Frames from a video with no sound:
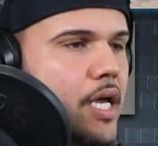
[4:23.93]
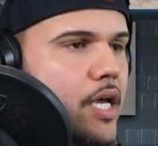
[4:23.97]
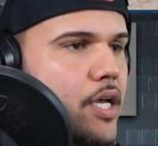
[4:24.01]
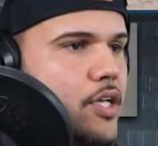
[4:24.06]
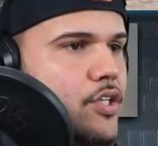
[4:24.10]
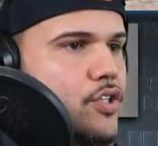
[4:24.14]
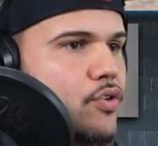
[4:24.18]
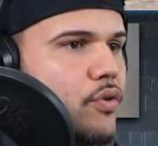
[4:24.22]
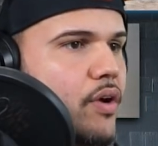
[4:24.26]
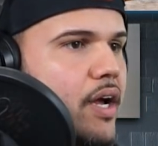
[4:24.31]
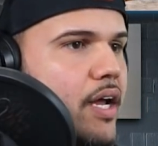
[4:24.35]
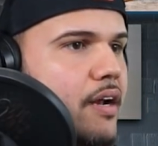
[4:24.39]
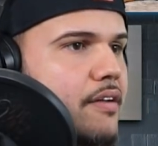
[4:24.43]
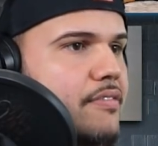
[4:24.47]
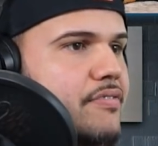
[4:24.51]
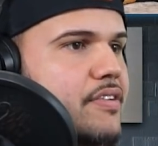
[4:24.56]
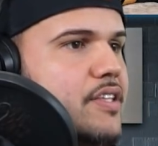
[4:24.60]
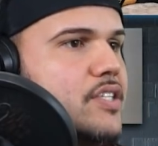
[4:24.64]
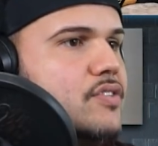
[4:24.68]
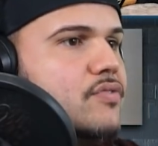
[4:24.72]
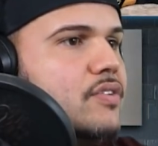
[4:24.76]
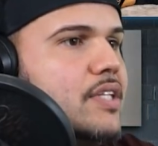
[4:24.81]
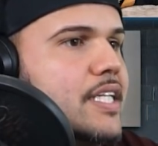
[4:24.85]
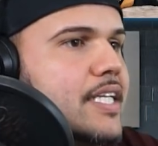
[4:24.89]
So it kind of
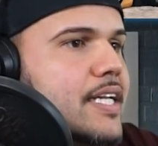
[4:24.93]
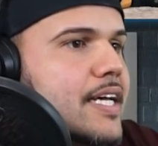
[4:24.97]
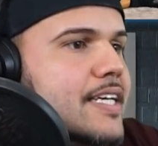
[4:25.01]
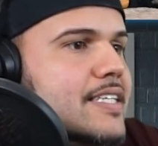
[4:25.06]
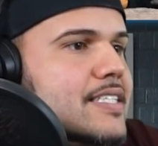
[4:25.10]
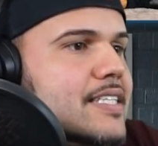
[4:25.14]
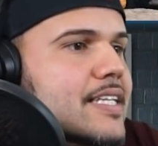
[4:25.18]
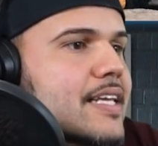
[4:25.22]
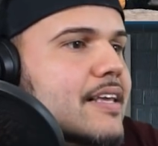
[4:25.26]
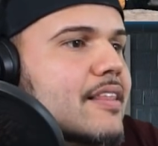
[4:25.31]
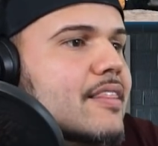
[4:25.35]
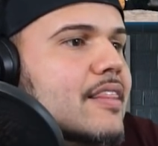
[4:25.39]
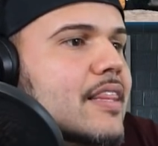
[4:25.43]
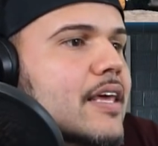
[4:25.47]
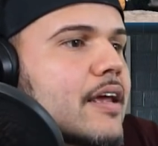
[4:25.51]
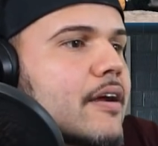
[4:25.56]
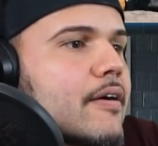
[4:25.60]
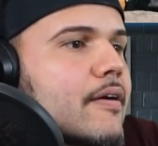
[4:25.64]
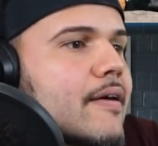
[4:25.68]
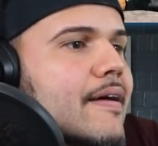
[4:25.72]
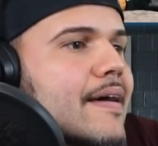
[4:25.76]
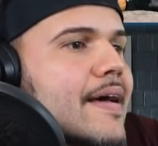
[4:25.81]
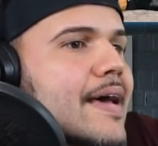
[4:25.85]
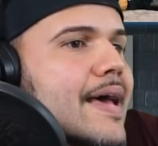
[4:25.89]
fits really nicely in
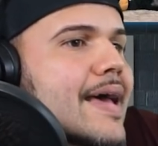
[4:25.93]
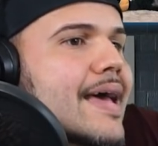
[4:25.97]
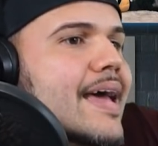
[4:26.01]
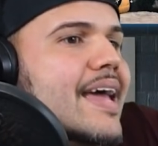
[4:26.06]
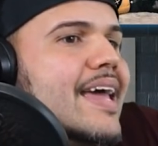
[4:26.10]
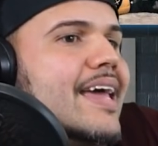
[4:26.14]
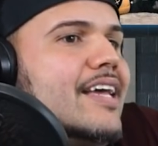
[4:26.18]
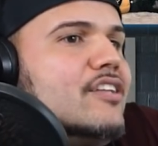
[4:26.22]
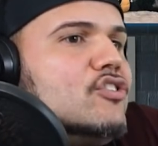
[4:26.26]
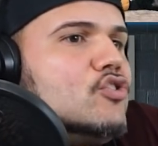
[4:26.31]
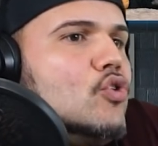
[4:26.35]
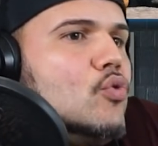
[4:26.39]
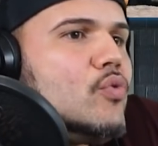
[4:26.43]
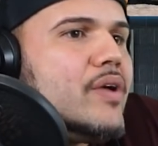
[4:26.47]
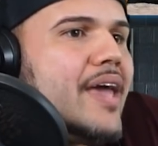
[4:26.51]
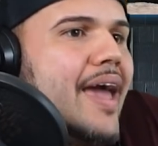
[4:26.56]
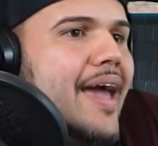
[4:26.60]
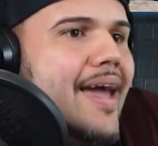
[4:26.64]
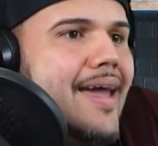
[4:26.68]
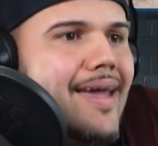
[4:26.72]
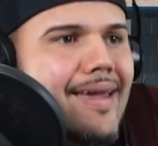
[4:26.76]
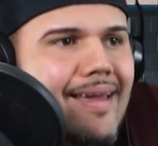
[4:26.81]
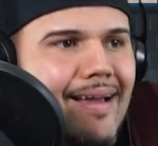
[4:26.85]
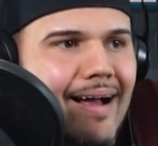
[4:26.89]
there. It's
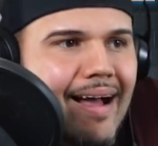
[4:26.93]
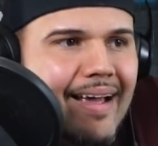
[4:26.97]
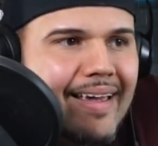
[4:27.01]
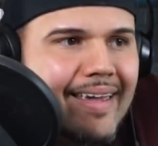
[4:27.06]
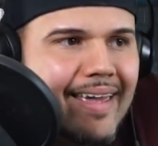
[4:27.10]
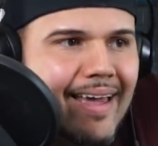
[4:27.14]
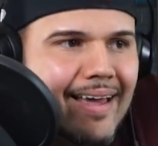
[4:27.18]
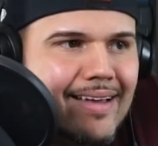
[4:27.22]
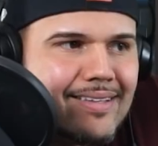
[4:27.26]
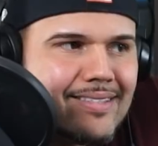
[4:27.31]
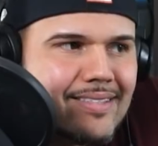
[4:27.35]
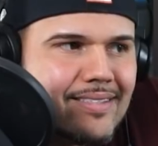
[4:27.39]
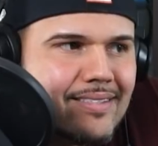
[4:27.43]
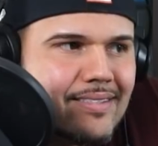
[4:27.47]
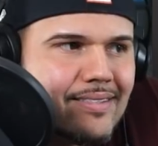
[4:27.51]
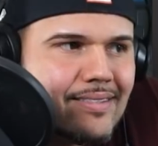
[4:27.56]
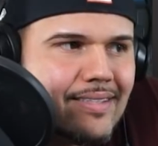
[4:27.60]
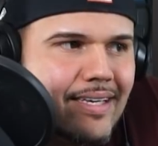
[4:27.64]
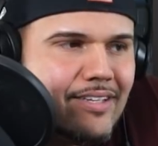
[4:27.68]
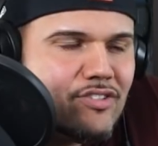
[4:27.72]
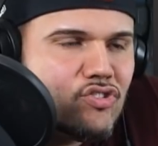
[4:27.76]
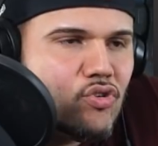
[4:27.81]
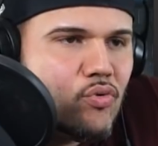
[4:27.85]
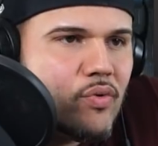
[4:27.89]
okay, I
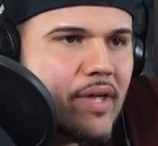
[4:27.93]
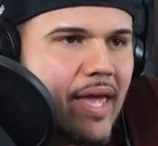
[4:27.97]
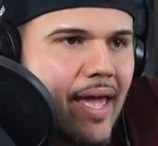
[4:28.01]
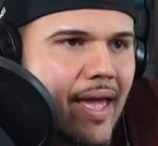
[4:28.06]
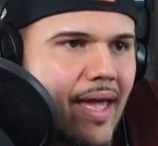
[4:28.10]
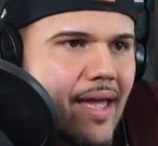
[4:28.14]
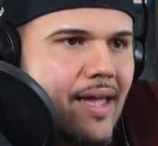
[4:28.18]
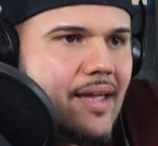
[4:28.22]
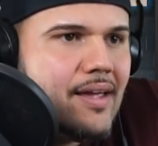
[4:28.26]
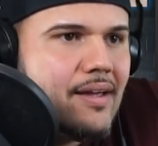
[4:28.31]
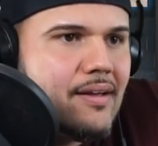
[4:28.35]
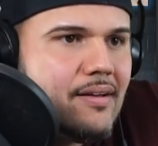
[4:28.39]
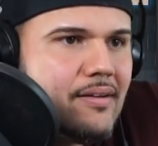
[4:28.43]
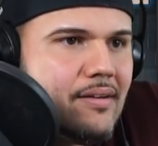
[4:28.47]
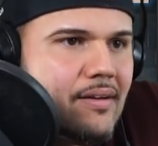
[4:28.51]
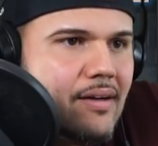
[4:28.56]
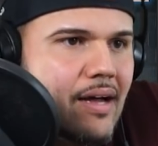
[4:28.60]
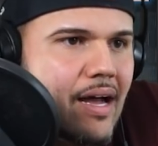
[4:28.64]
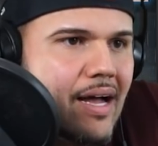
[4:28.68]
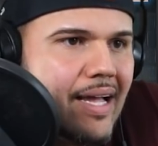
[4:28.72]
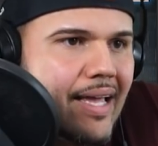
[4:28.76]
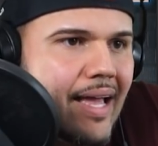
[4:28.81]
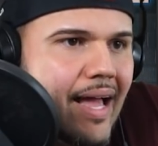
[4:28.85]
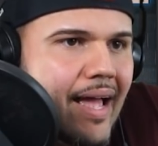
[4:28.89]
guess. It's okay.
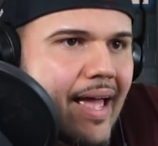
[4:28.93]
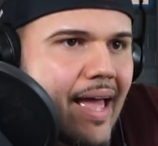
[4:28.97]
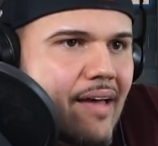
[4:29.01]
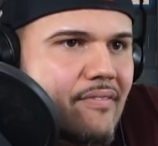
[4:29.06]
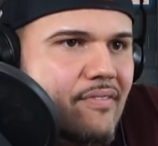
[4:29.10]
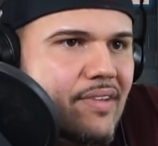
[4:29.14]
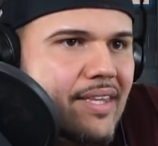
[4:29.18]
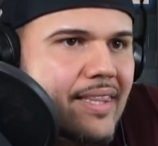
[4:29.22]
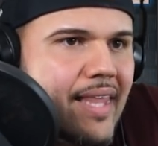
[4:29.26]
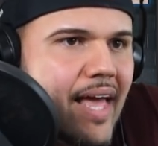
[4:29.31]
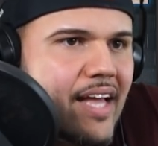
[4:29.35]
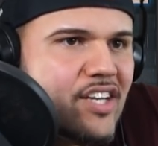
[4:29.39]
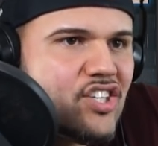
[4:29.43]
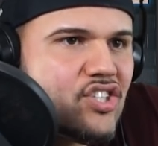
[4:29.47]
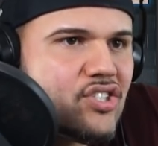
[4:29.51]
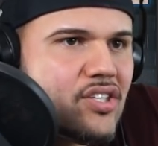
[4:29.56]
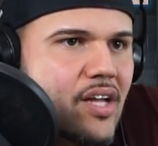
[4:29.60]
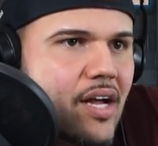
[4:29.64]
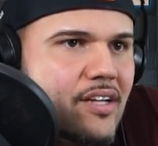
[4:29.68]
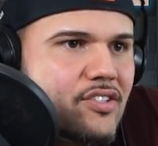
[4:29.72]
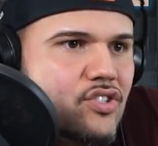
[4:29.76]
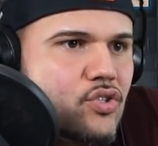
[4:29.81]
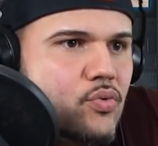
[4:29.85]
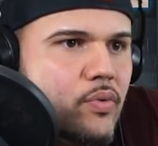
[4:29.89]
I haven't
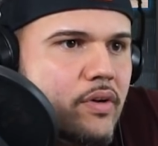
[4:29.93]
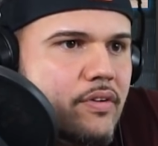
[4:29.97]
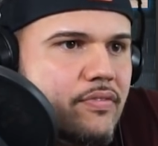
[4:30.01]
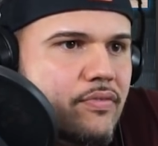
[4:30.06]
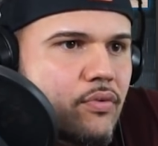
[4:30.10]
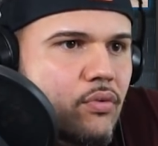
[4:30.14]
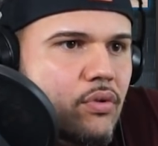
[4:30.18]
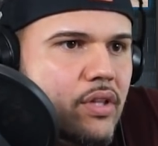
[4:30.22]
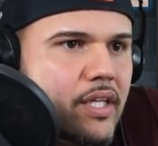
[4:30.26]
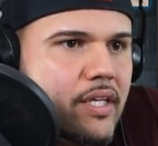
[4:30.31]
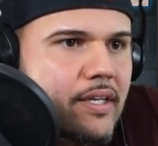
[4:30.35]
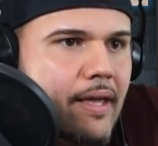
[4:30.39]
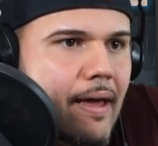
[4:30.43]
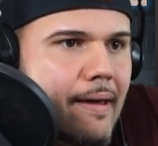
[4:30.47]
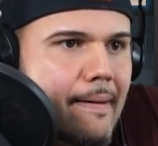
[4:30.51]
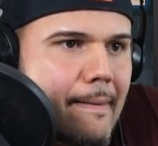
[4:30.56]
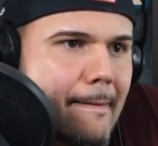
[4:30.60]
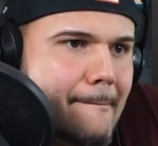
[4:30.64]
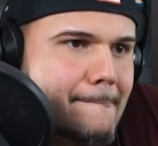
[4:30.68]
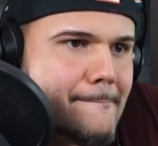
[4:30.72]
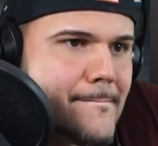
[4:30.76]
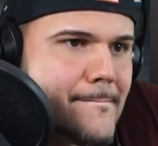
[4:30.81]
latched onto it fully yet.